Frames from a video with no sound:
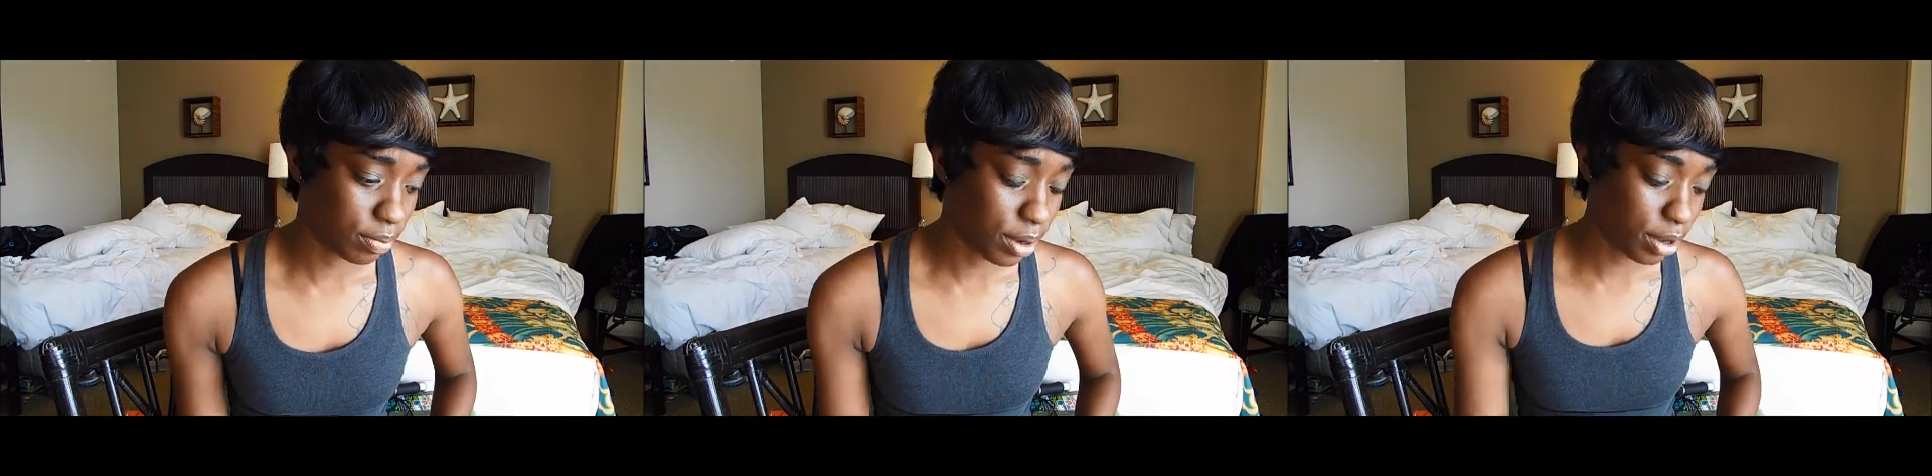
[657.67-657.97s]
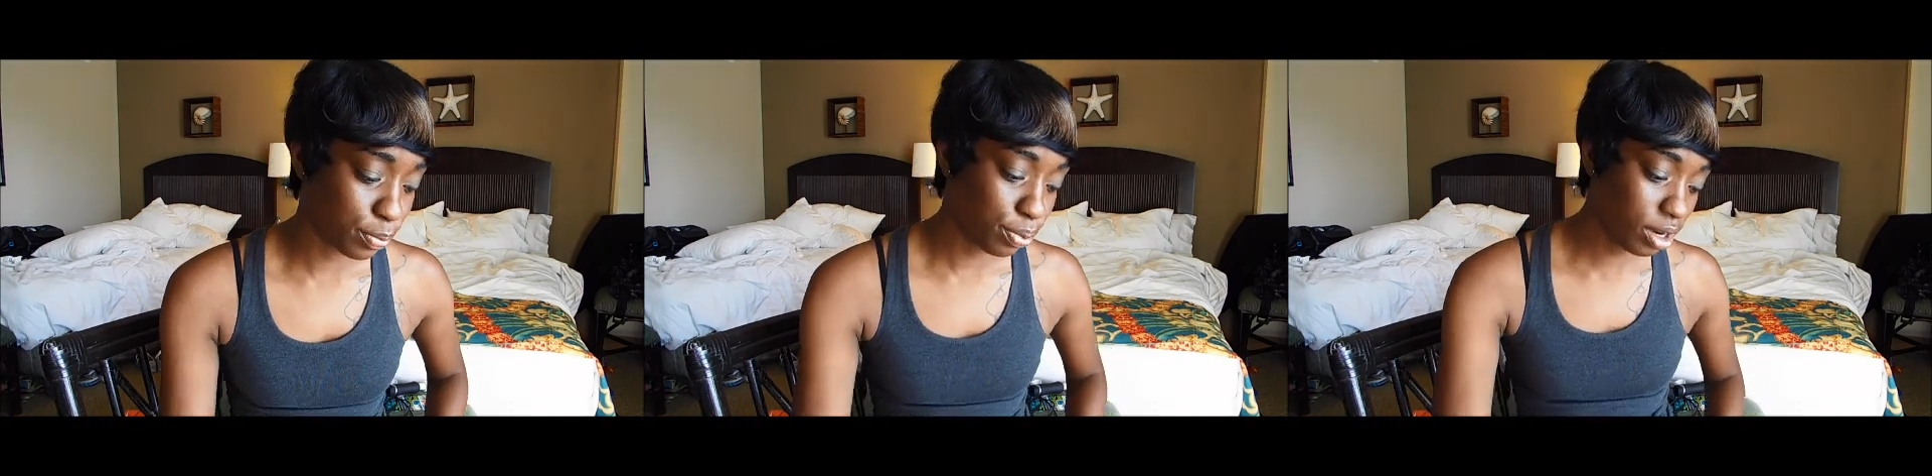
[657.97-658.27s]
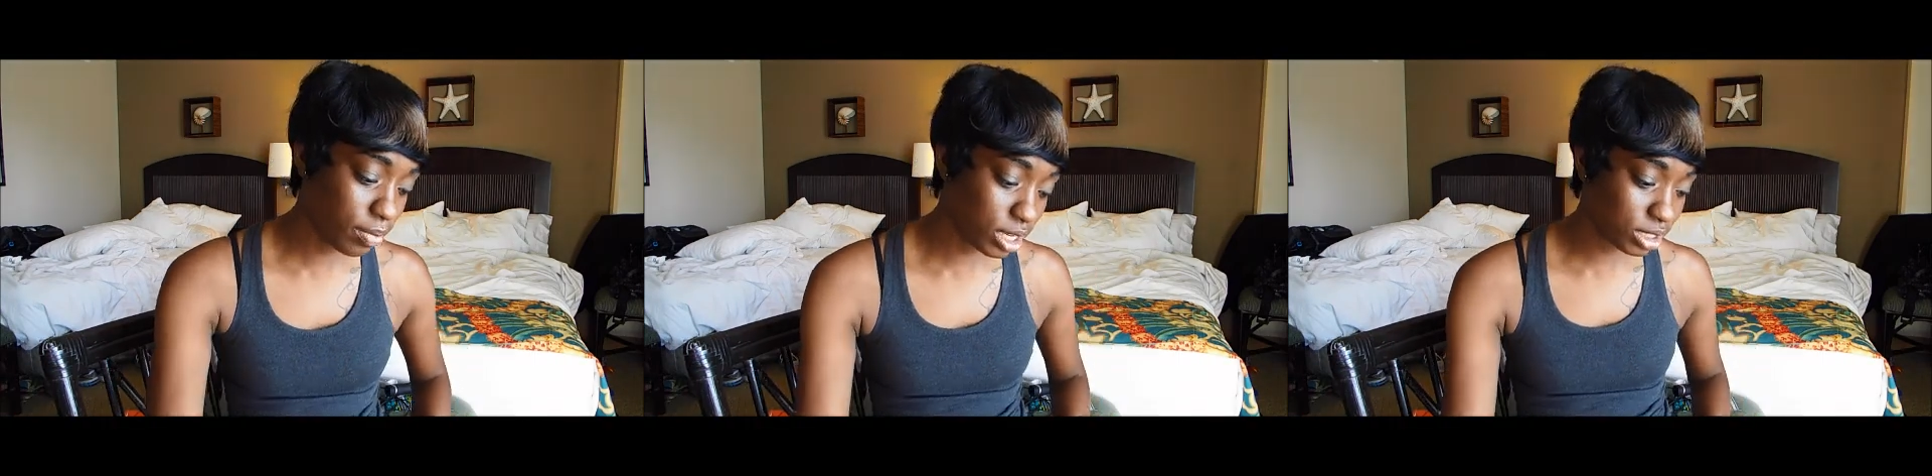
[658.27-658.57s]
But
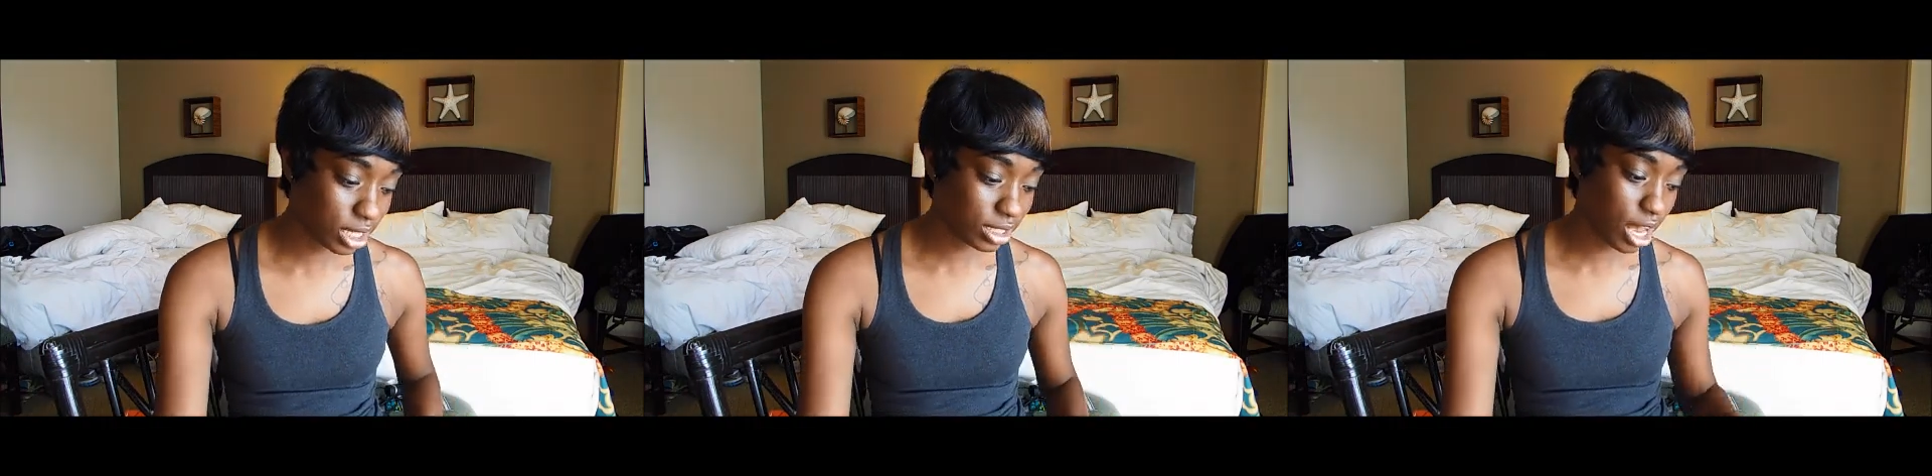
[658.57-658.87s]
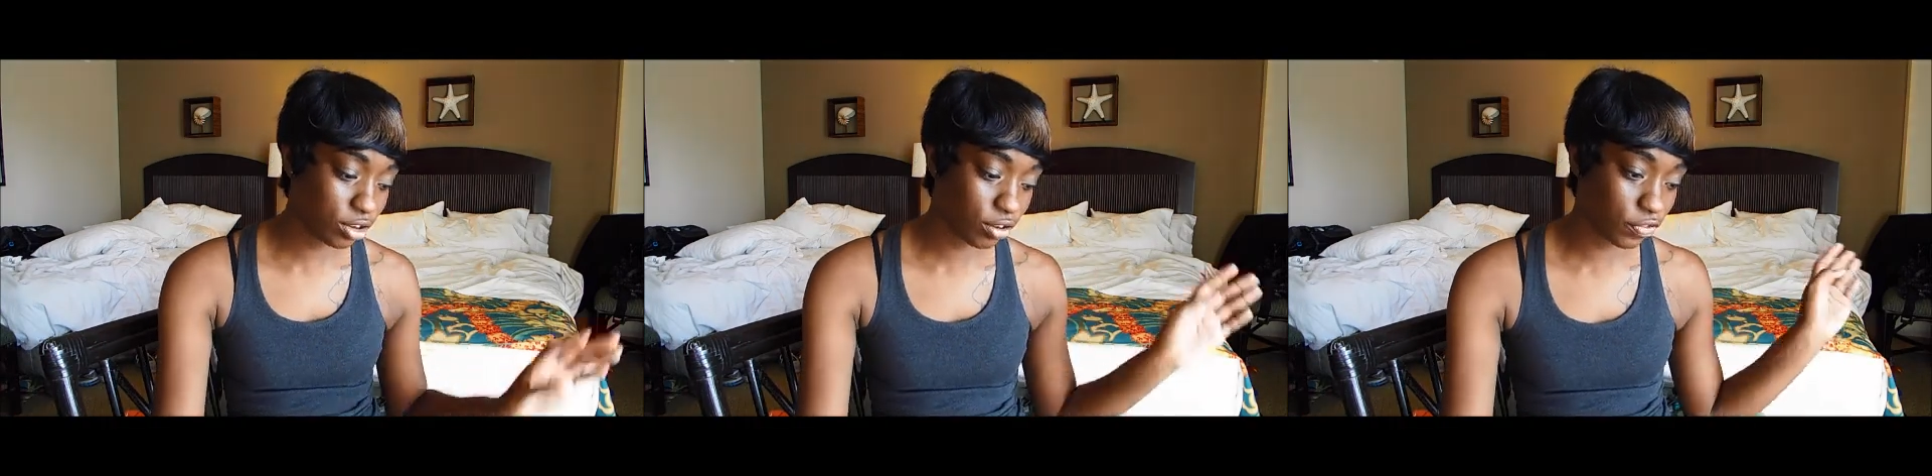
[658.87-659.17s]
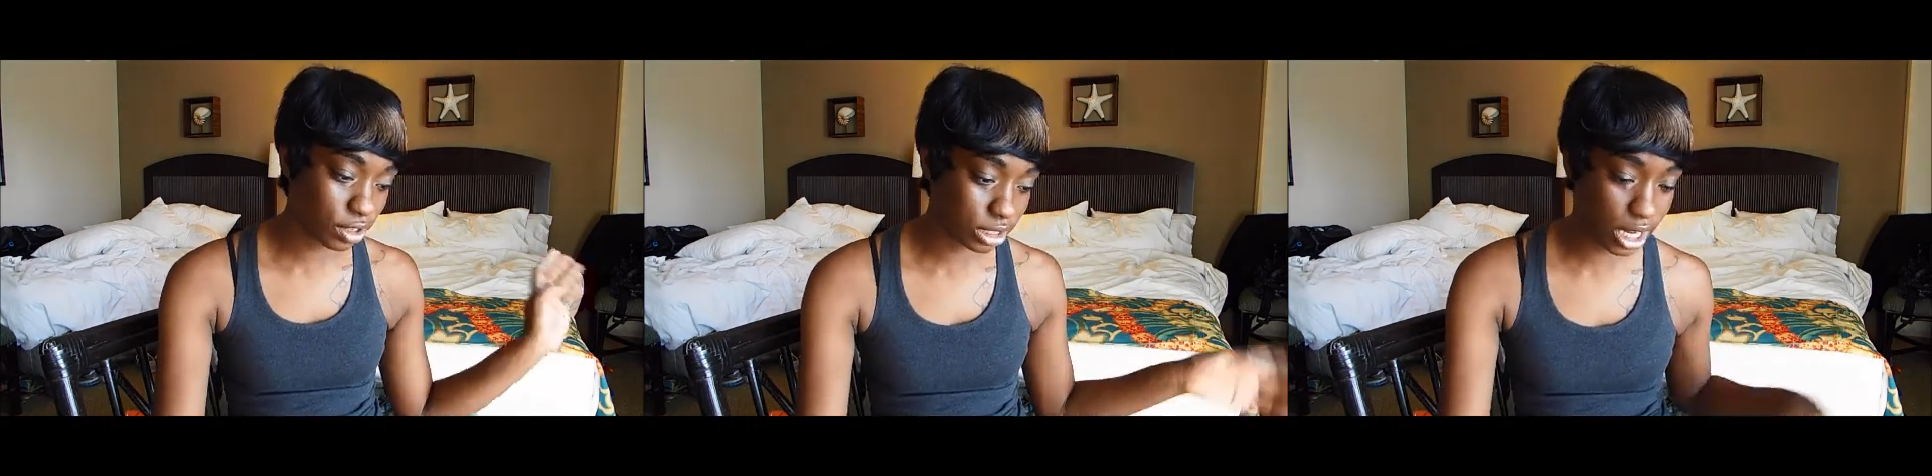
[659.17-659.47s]
pretty much that's how your
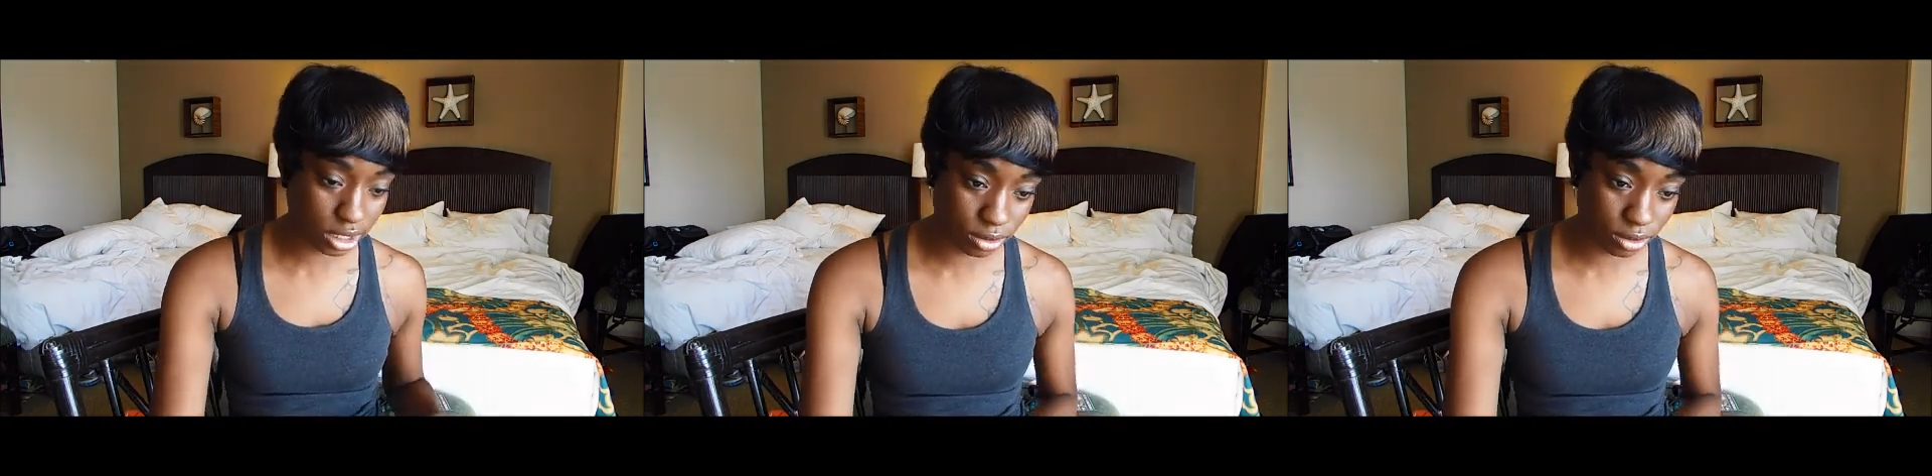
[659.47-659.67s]
first day is